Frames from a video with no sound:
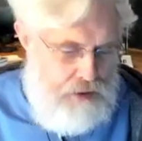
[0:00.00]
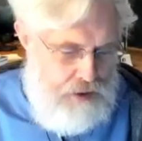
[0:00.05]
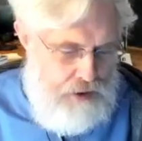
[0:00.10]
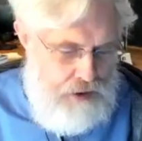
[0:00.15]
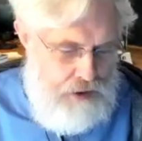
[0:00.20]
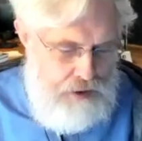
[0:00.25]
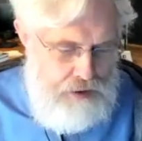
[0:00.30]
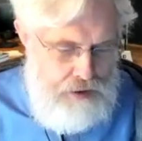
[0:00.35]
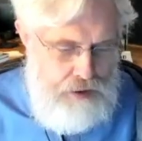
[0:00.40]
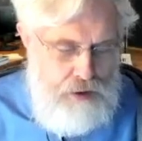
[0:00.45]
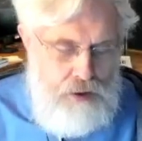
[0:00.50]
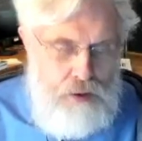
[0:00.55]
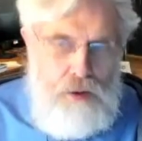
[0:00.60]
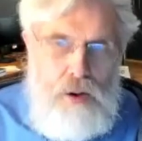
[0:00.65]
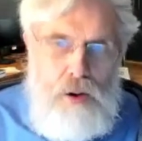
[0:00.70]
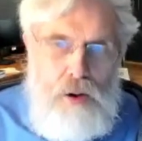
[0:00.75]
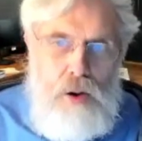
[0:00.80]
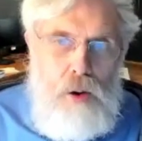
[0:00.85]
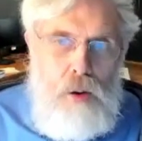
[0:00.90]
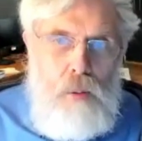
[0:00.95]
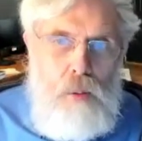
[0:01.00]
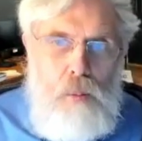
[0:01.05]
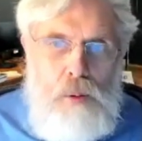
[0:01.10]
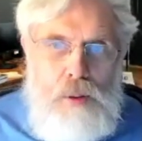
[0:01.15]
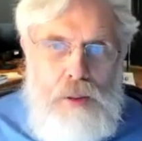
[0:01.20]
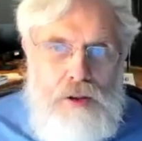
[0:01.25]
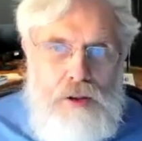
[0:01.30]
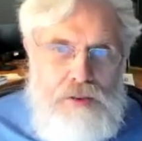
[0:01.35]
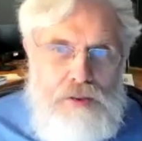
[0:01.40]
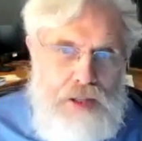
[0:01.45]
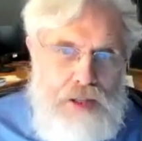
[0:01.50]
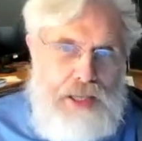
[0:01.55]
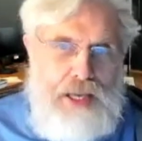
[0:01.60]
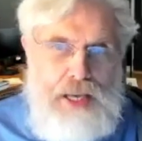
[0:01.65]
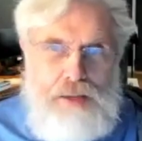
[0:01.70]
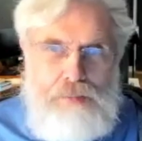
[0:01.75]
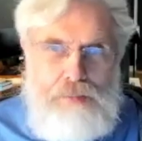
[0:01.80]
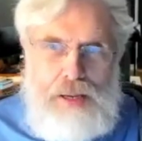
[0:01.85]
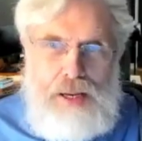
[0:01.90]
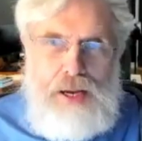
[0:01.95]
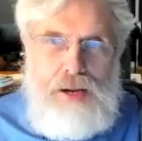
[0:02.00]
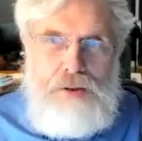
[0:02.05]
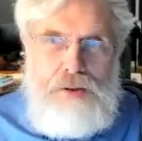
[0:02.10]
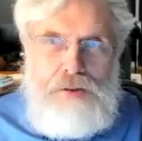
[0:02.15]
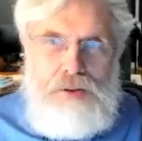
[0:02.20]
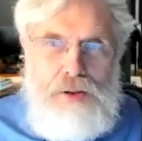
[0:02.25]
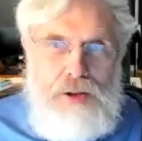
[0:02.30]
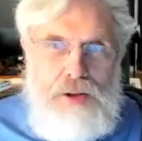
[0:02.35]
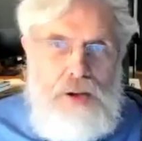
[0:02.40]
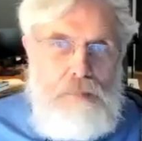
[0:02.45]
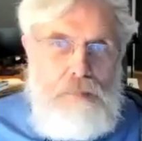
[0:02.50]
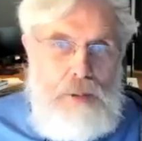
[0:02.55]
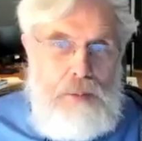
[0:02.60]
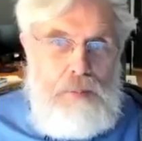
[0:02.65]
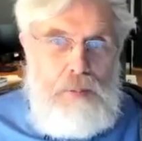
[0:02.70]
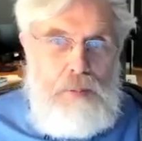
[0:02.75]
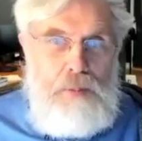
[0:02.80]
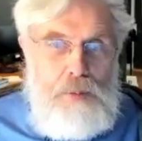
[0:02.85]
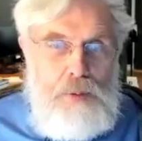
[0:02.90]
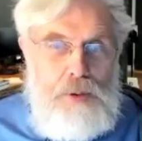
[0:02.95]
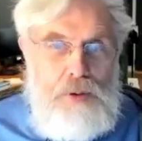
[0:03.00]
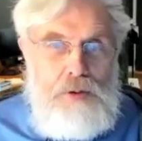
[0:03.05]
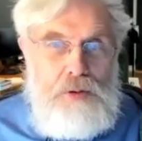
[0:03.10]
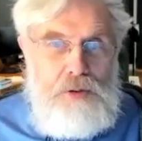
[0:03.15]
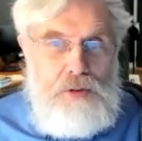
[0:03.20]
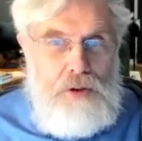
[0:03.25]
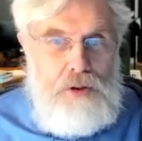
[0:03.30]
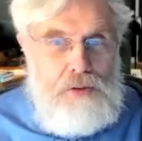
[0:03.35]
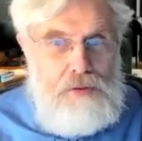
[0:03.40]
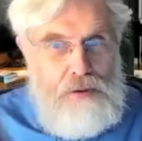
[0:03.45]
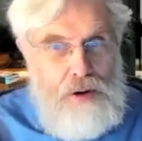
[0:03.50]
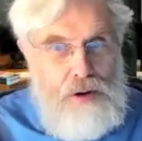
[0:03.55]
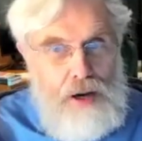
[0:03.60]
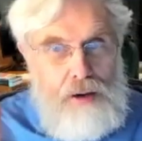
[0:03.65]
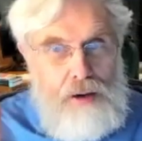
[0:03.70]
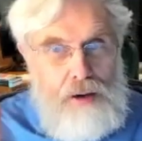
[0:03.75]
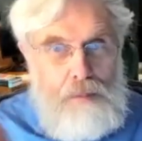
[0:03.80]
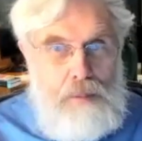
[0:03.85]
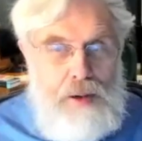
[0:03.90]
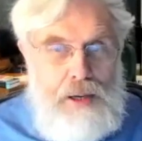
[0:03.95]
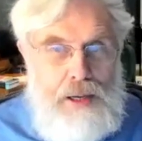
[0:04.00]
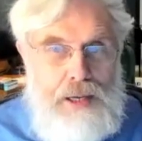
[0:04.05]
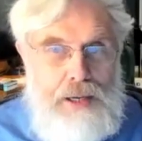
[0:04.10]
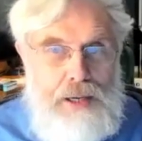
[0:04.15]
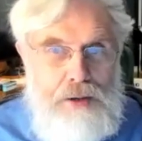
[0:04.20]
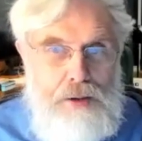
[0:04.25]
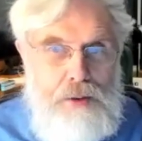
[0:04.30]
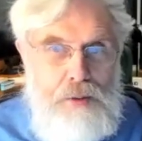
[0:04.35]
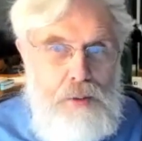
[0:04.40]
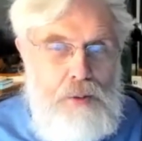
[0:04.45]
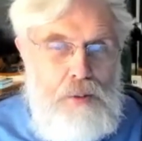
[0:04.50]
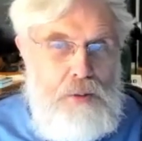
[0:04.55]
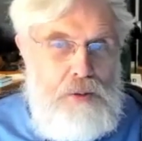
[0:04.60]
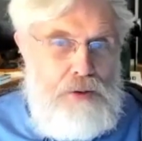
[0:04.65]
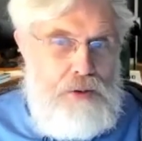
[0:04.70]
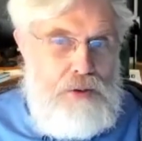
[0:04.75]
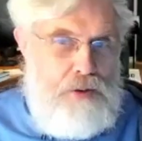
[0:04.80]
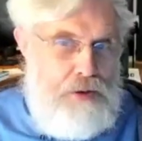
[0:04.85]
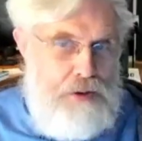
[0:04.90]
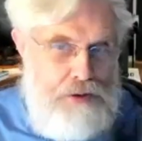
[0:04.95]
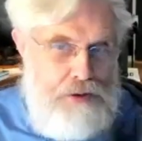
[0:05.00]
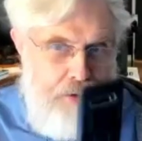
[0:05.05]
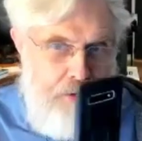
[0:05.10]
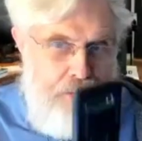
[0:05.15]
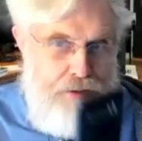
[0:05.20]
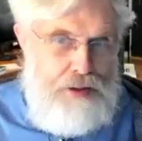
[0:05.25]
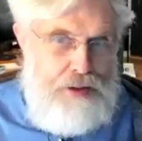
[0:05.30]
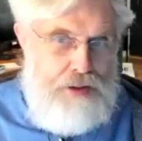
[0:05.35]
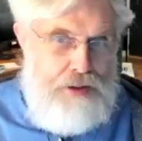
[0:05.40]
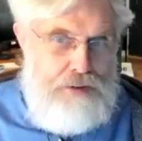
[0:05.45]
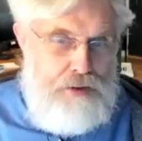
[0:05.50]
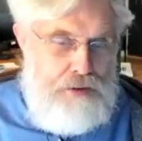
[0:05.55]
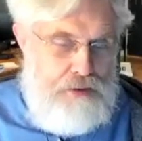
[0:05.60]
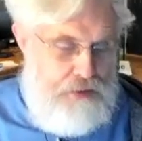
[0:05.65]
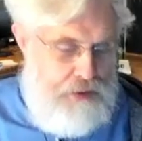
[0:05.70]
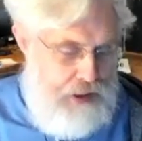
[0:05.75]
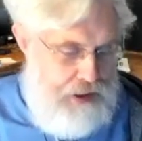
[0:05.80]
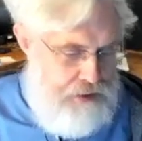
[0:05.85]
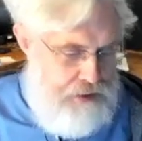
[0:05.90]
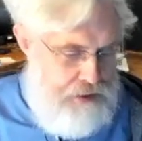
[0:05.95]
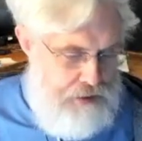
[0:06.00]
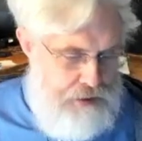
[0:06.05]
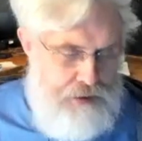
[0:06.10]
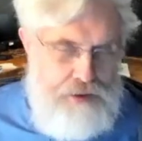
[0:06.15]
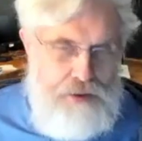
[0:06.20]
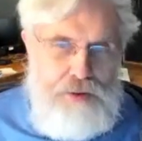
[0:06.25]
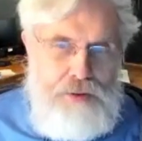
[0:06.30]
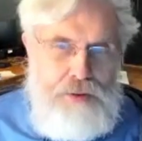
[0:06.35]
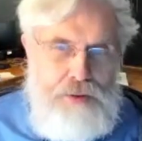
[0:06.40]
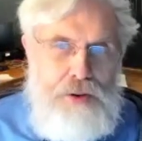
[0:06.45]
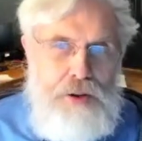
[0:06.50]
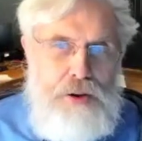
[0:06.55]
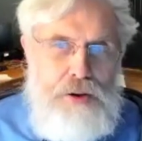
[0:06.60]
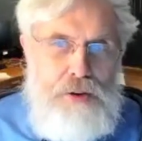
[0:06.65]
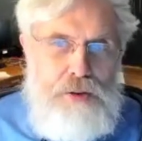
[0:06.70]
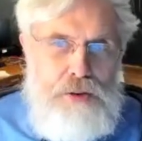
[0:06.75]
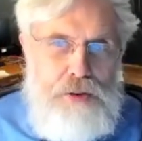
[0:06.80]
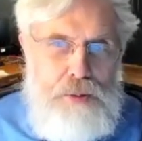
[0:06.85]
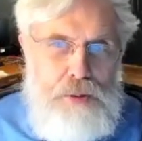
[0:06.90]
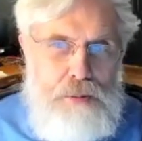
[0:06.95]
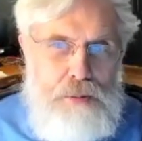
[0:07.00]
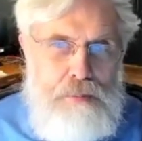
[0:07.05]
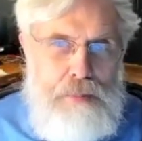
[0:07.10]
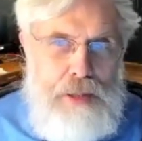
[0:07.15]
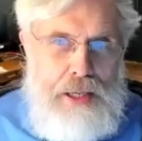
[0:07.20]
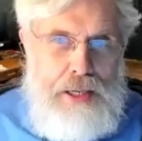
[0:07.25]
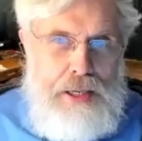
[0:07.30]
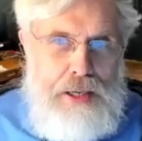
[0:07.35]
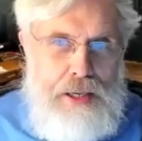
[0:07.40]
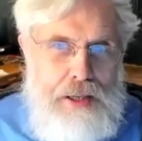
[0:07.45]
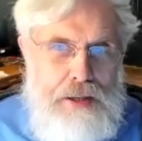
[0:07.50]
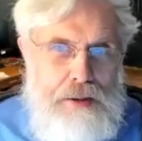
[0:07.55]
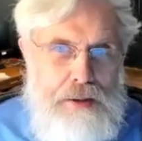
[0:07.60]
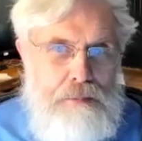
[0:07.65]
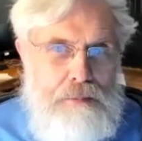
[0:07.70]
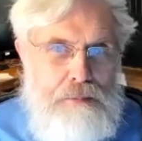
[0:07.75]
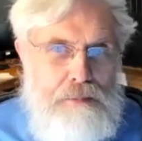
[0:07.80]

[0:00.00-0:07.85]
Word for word: Uh, you know, when this thing came out, people were worried it was going to fry your brain or it was going to addict your face to, you know, so you wouldn't make any